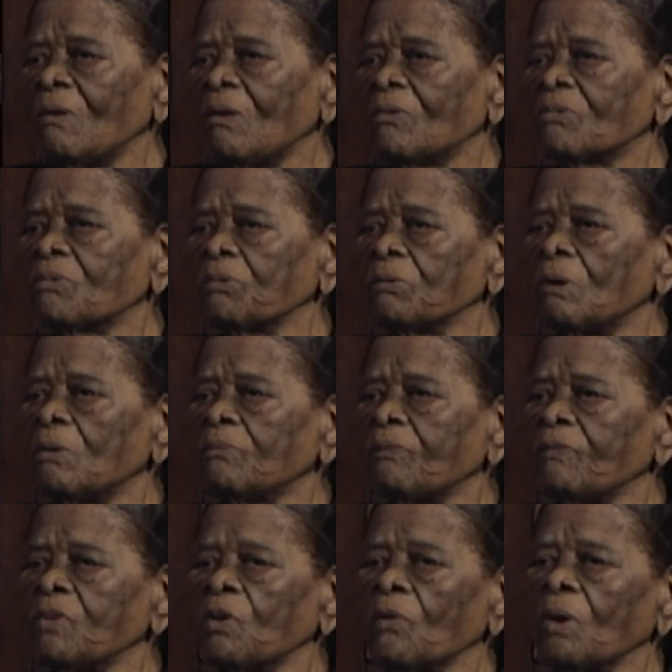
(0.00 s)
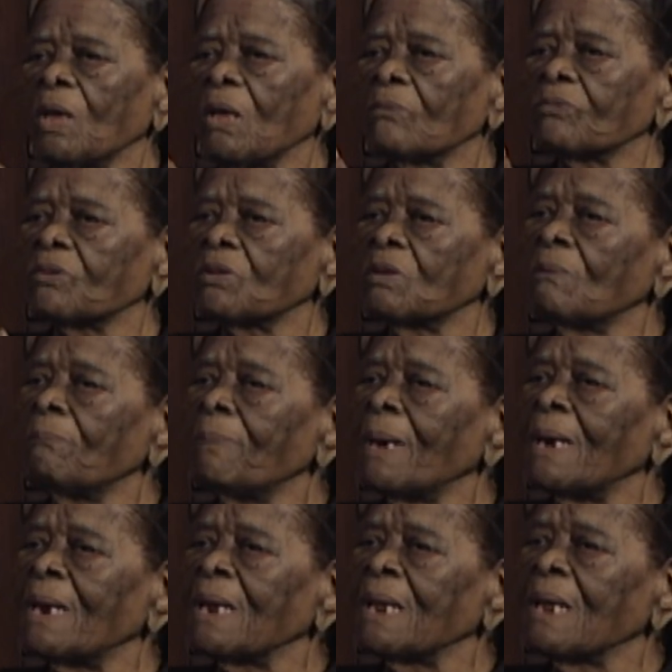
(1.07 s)
so if you don't have
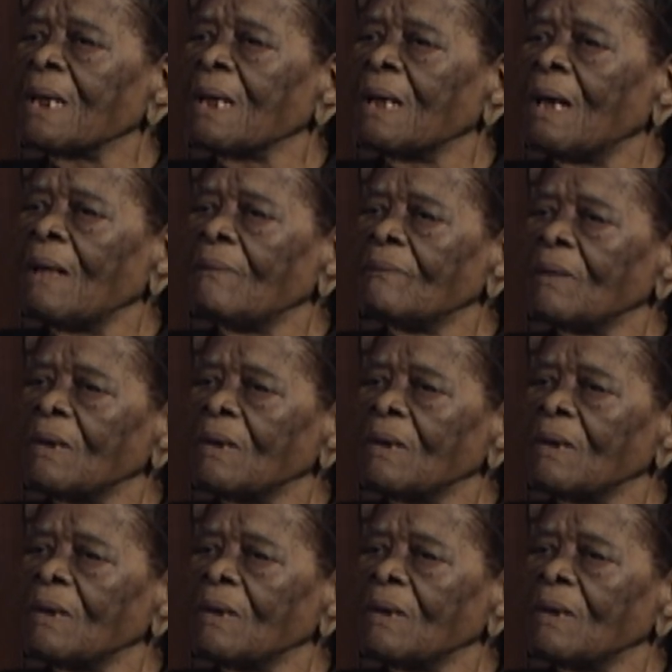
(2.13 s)
somebody to